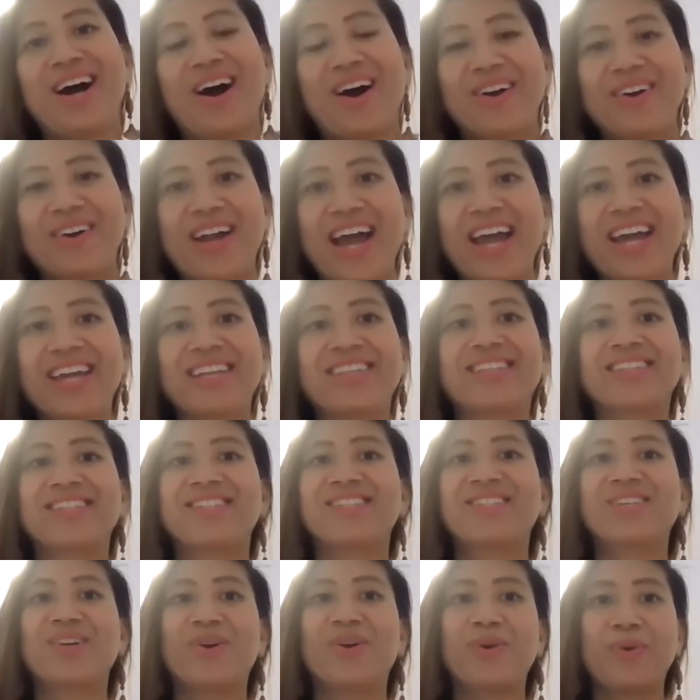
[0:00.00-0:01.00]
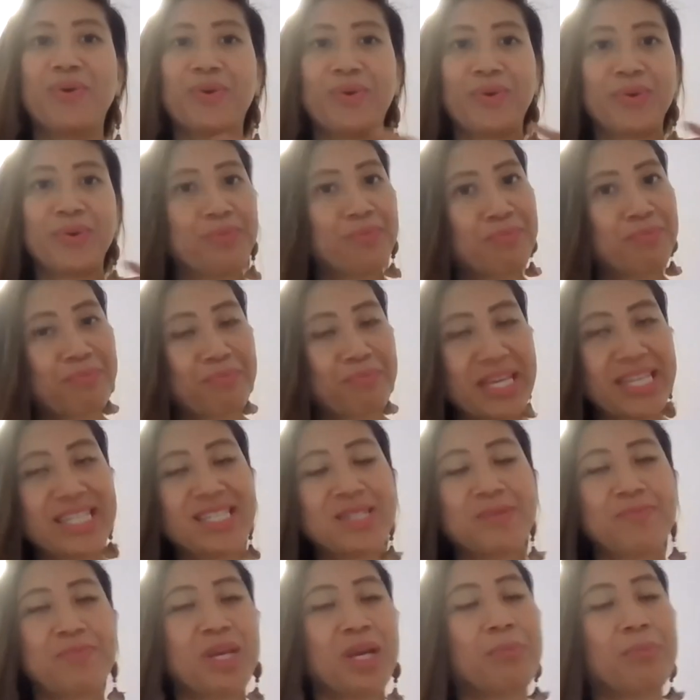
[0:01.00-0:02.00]
All right, so
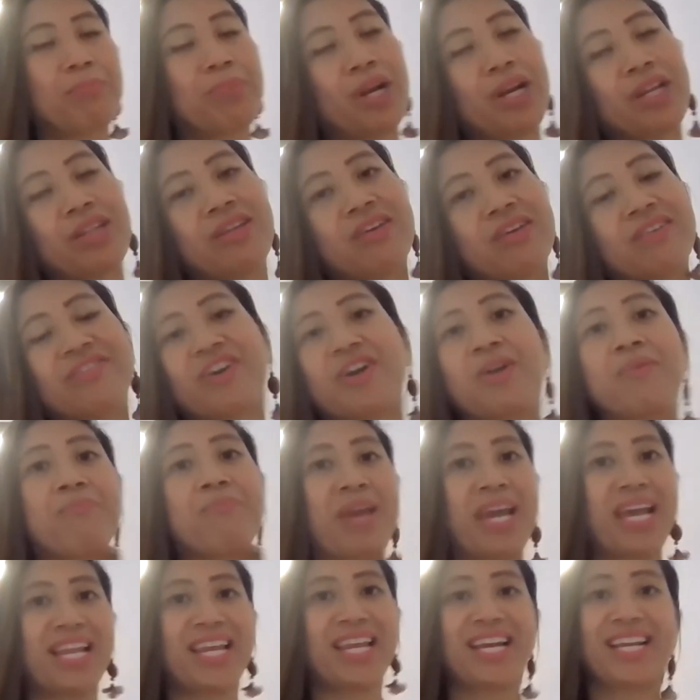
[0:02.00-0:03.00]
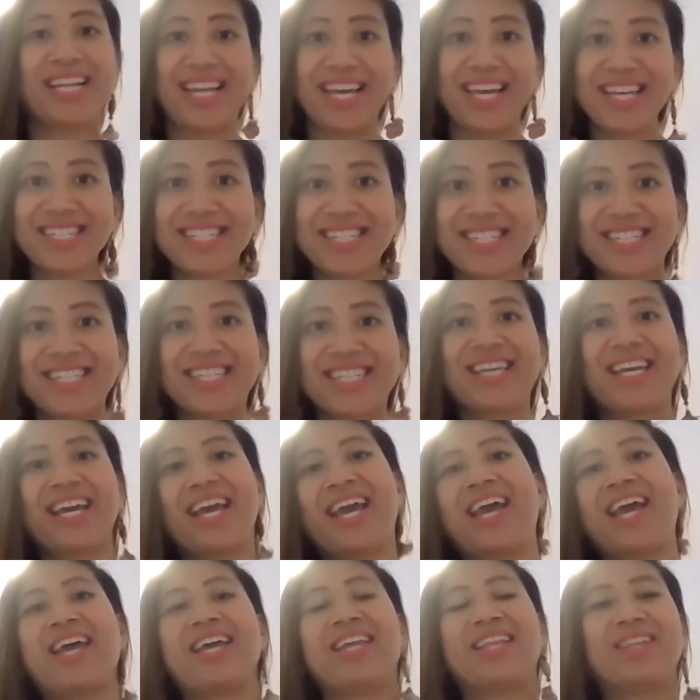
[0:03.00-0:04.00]
please be a part of our mailing list
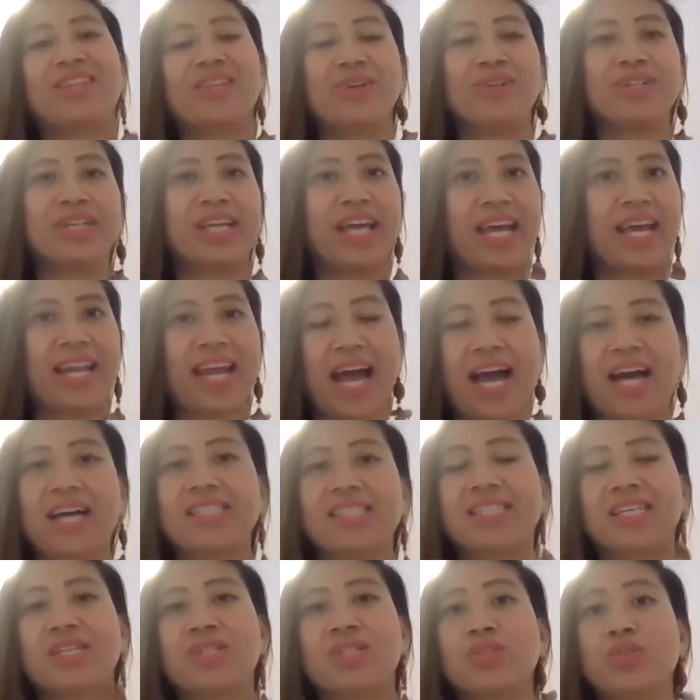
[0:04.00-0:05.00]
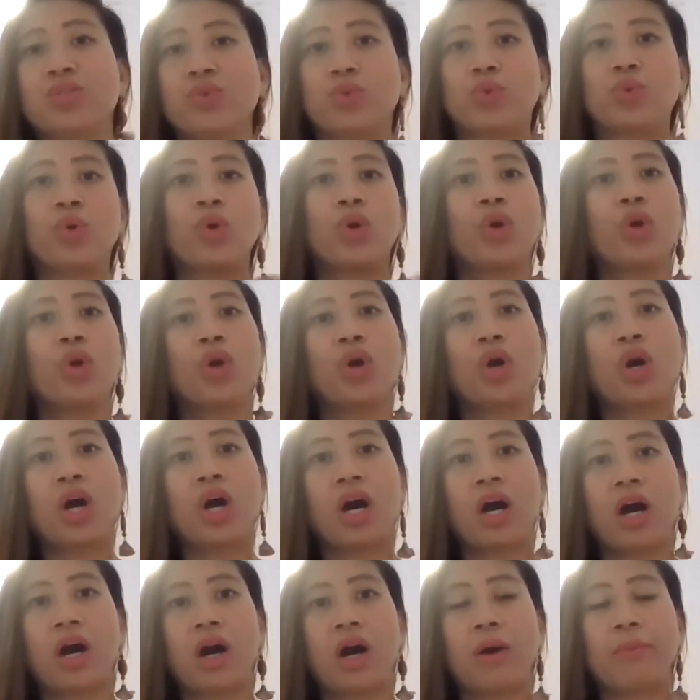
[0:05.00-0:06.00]
and you'll get access to
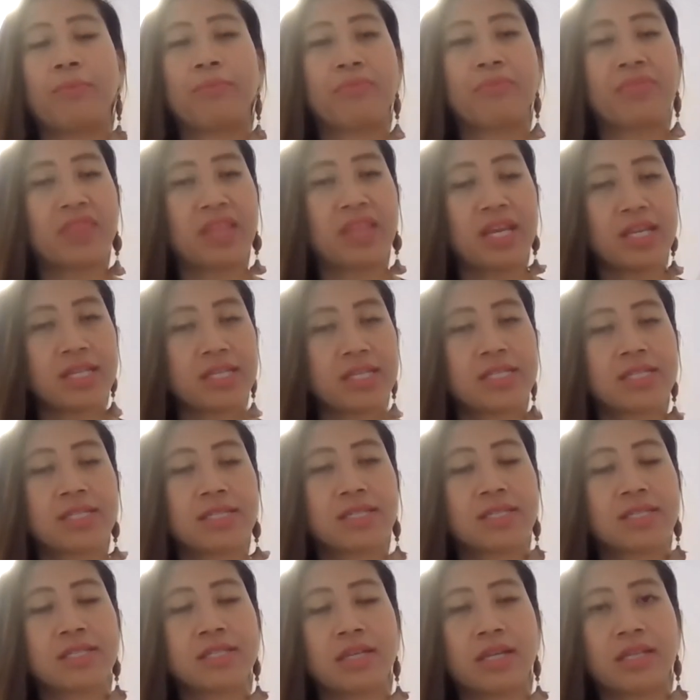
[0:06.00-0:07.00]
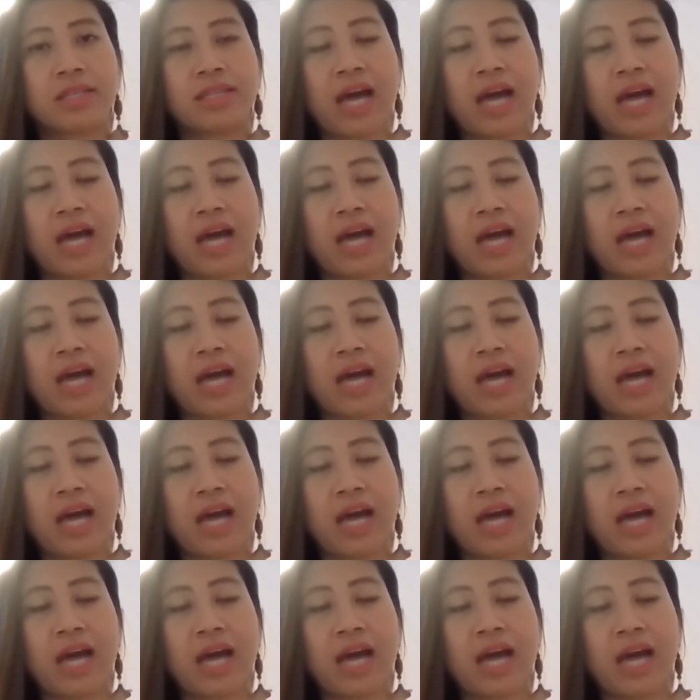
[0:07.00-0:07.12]
these